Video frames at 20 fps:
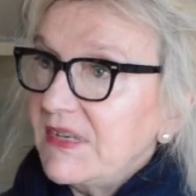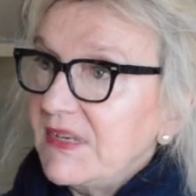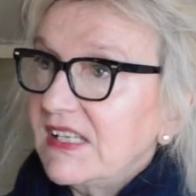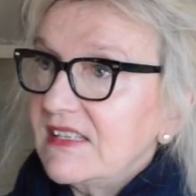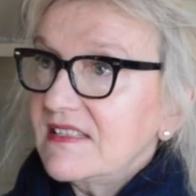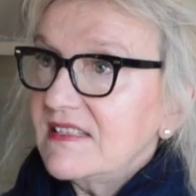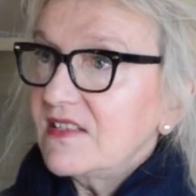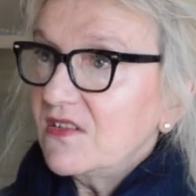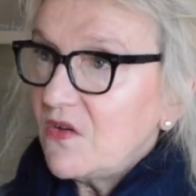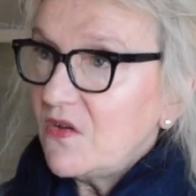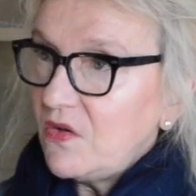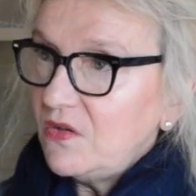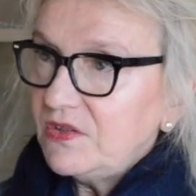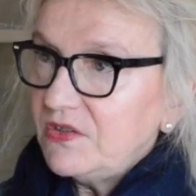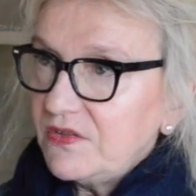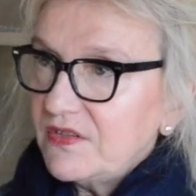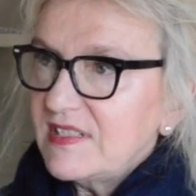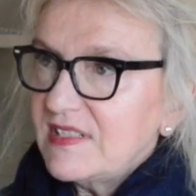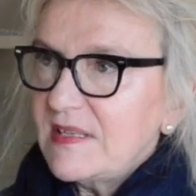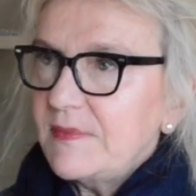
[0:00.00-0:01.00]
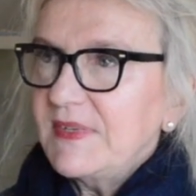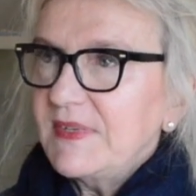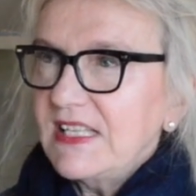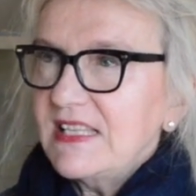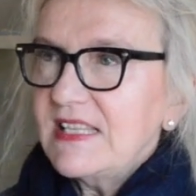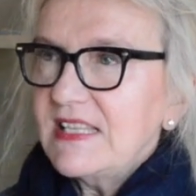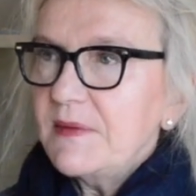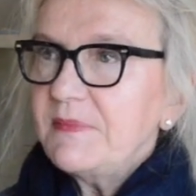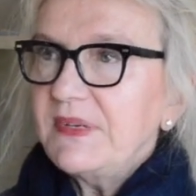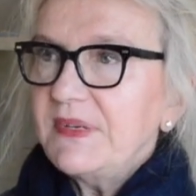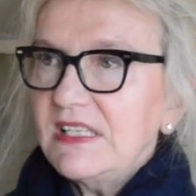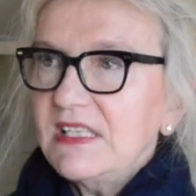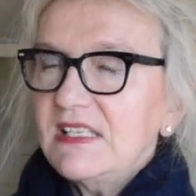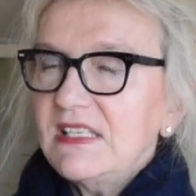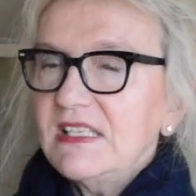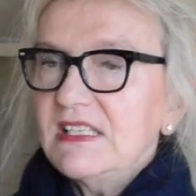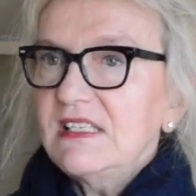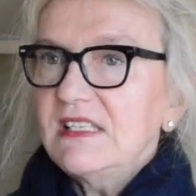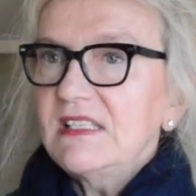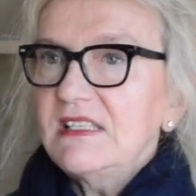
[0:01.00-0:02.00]
because they're older or something like that. But
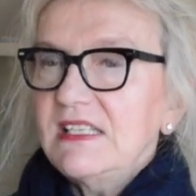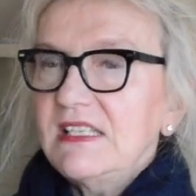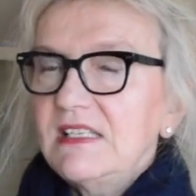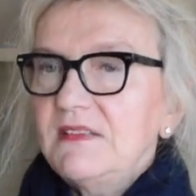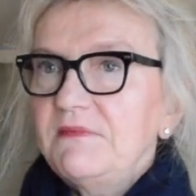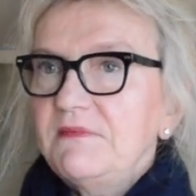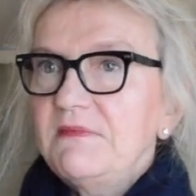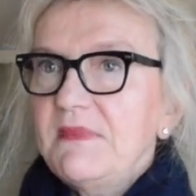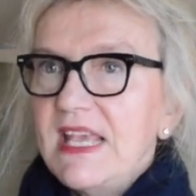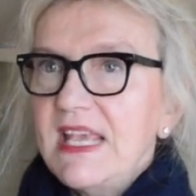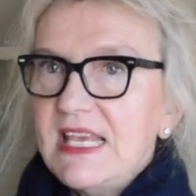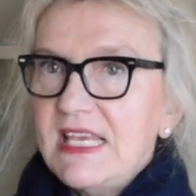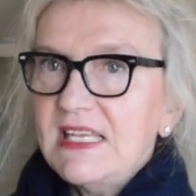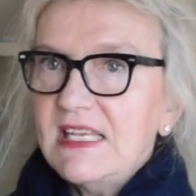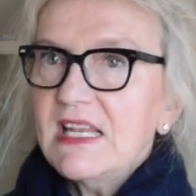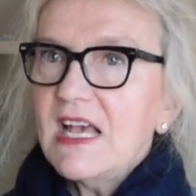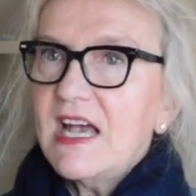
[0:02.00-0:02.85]
in in Maine,